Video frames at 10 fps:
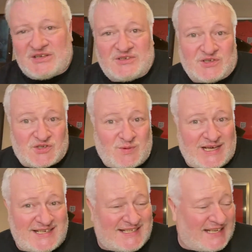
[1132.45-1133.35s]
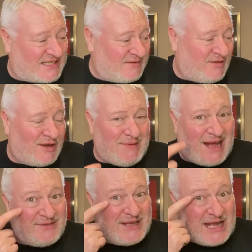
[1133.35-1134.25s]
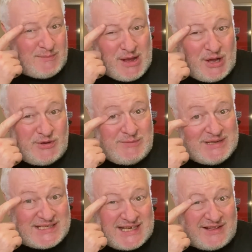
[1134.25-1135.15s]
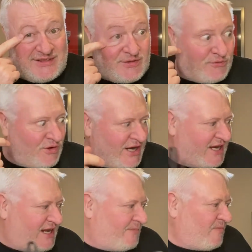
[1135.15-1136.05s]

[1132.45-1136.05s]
There's 26 of them. I think I'm only missing 3.